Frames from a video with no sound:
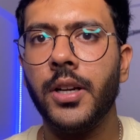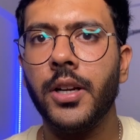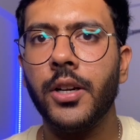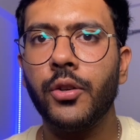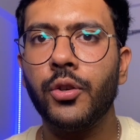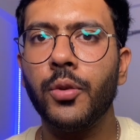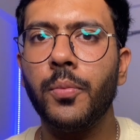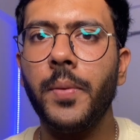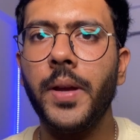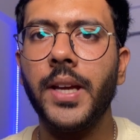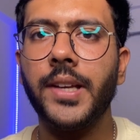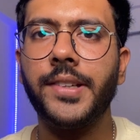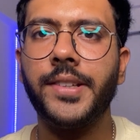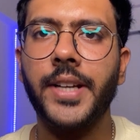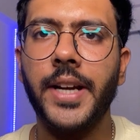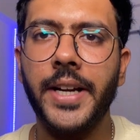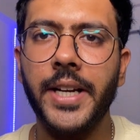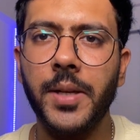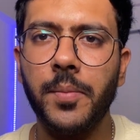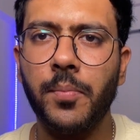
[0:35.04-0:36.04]
To make
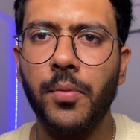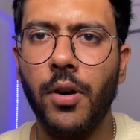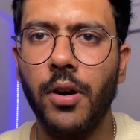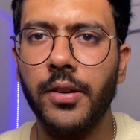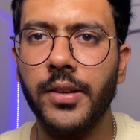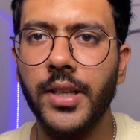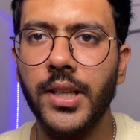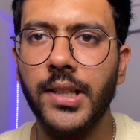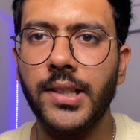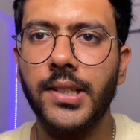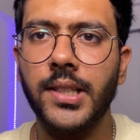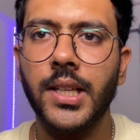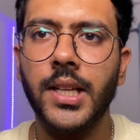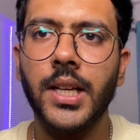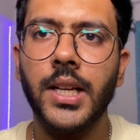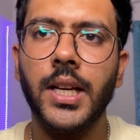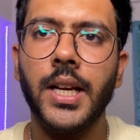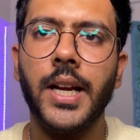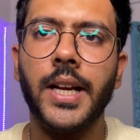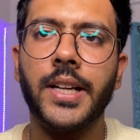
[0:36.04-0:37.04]
steady progress,
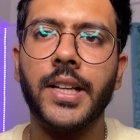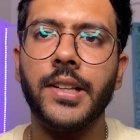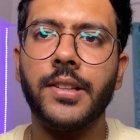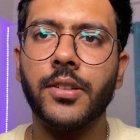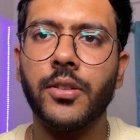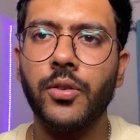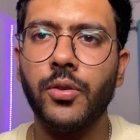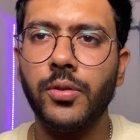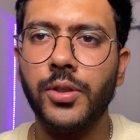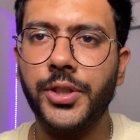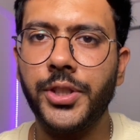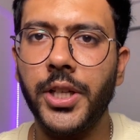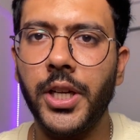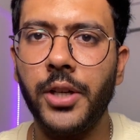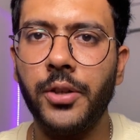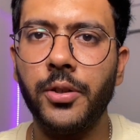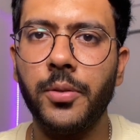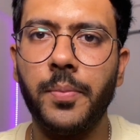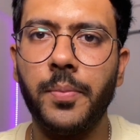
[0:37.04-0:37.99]
it is crucial to